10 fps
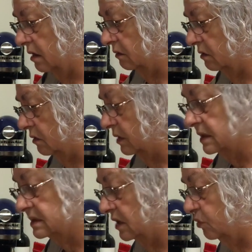don't know, it
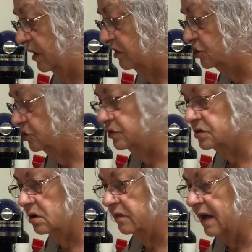said with juice
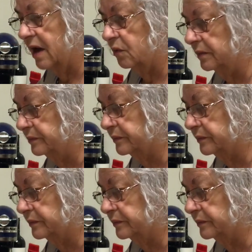on that one.